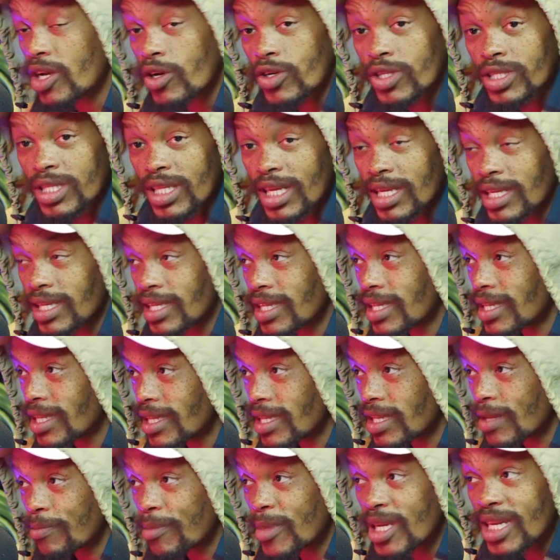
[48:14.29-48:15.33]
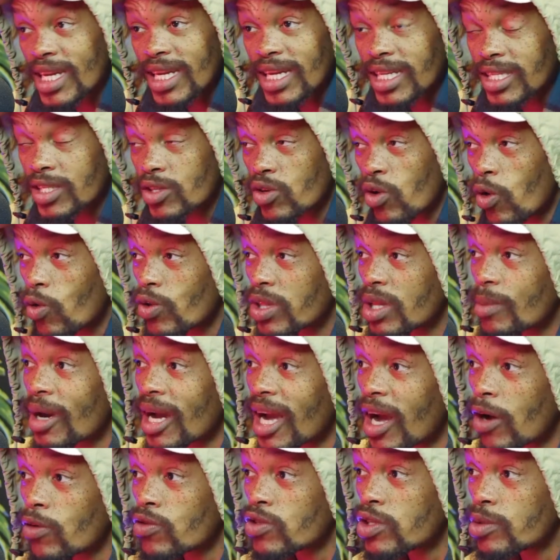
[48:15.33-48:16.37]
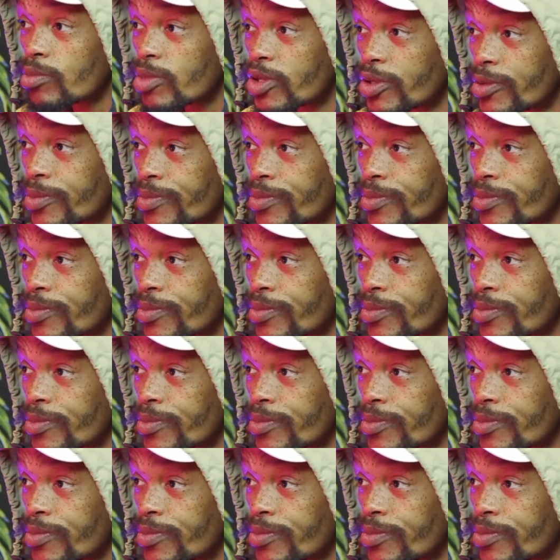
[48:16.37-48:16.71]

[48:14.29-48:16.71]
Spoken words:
because the media doesn't hold them accountable.